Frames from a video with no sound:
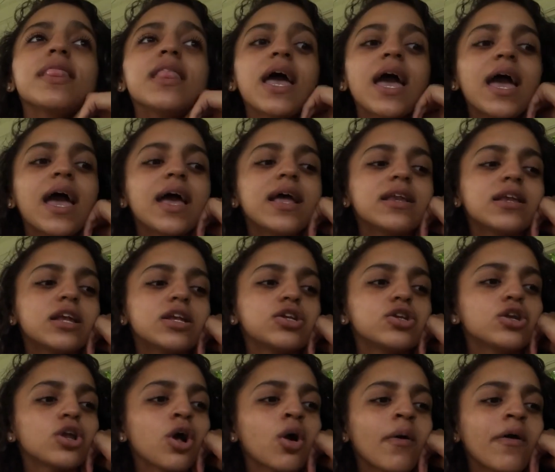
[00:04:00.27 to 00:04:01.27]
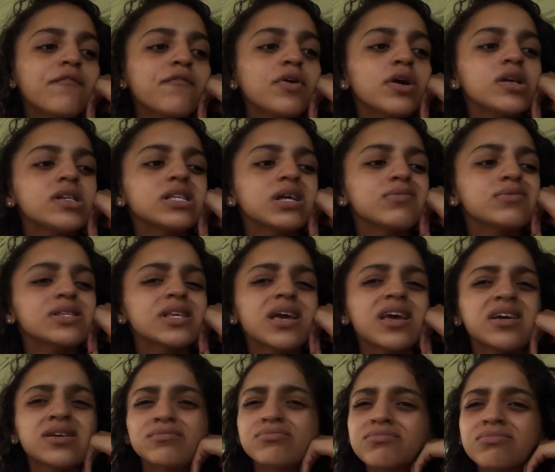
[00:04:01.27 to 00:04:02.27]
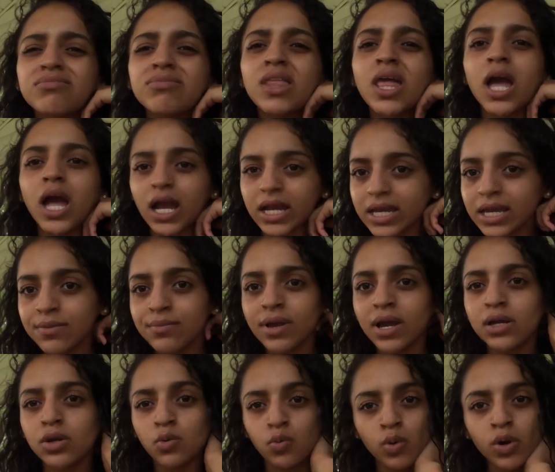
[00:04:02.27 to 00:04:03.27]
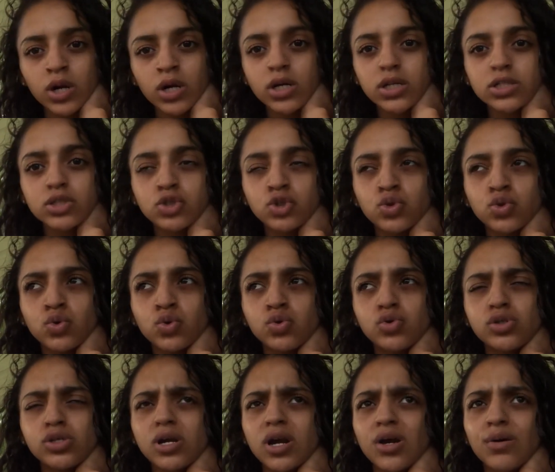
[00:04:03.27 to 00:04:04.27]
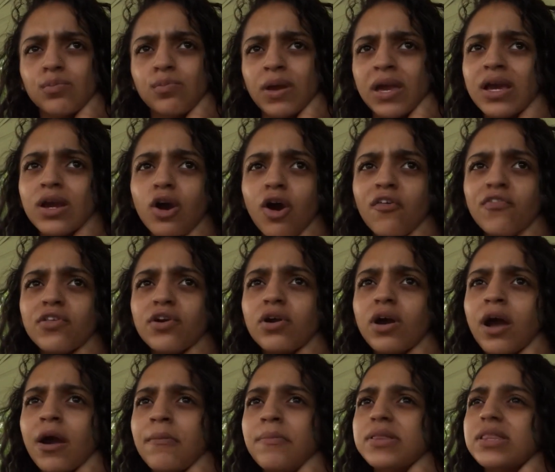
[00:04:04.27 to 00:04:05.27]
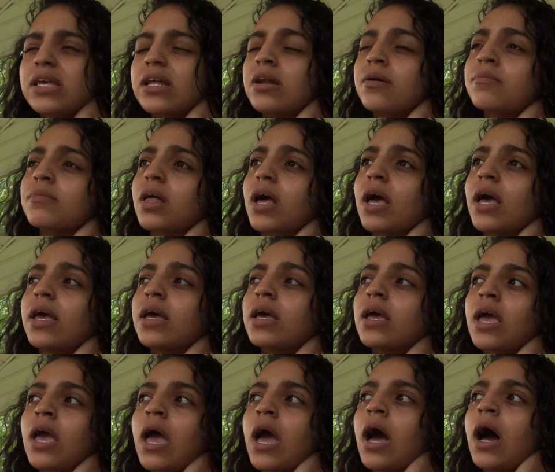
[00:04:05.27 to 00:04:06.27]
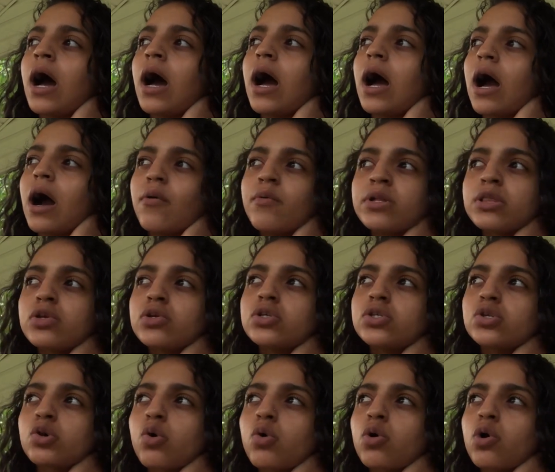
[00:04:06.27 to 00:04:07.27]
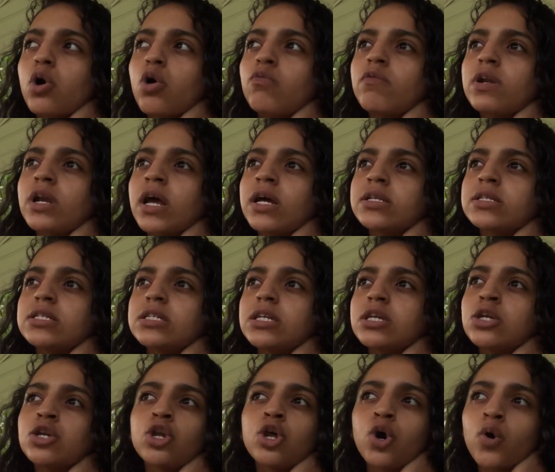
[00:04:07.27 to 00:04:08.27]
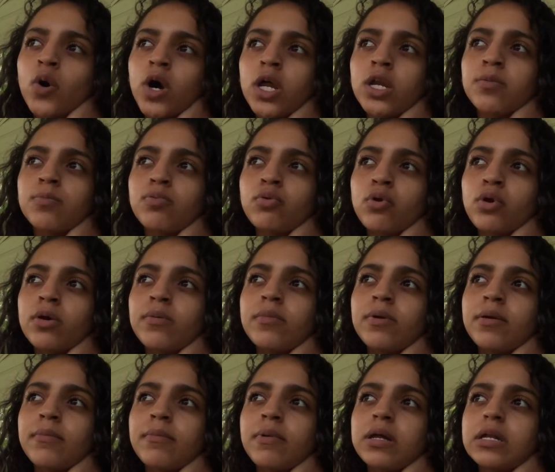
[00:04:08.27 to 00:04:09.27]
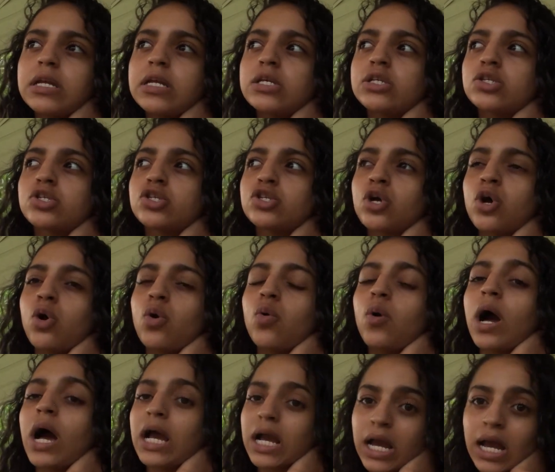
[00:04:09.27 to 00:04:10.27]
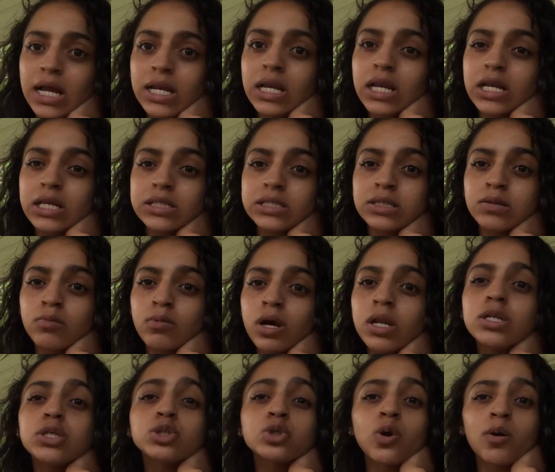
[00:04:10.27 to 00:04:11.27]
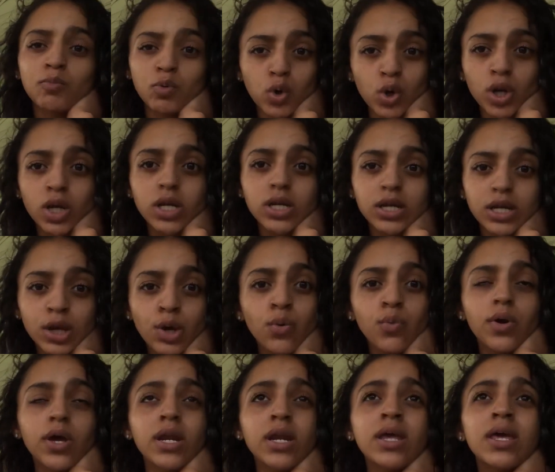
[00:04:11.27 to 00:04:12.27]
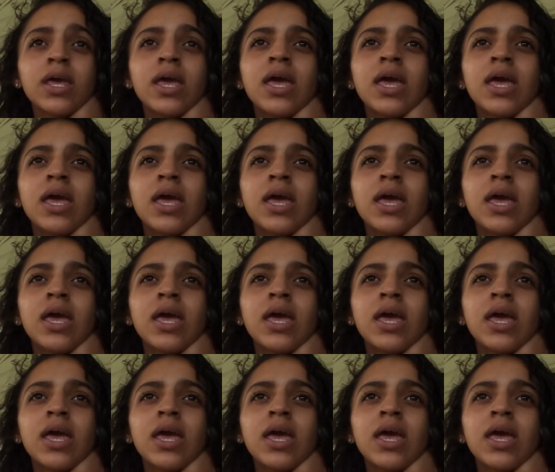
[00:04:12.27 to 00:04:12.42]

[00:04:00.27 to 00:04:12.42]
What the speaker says: that, and at first I was like, I came back to work to scrub paint off the ground, but then I'm like, I went through this whole COVID-19, no unemployment money, so I kind of need some money, so I'm going to deal with it.